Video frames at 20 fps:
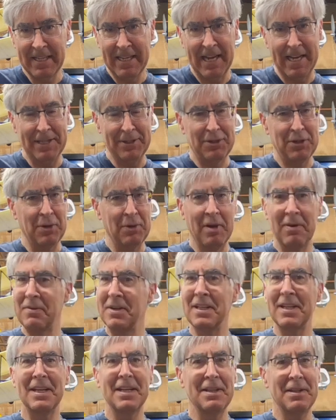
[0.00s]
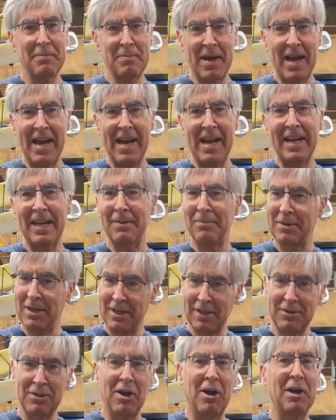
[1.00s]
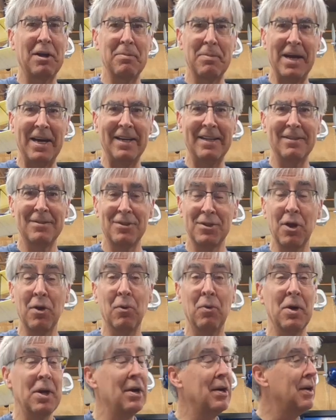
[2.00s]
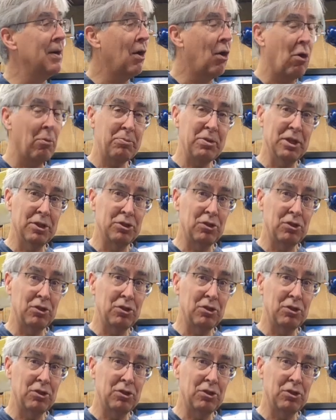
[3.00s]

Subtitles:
And so everything in the bag I'm going to talk about. So hope you